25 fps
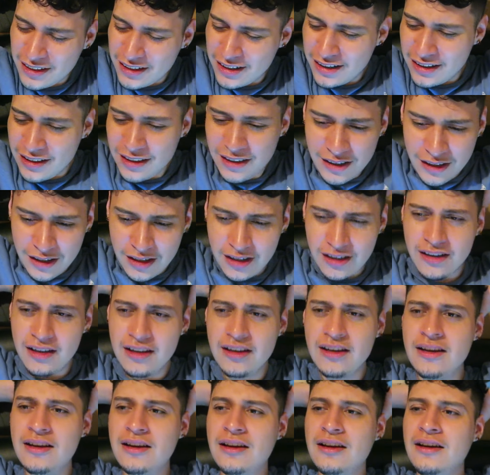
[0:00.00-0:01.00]

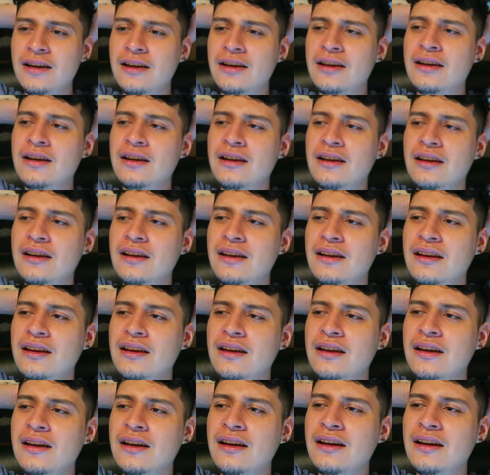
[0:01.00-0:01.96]
Nobody speaks.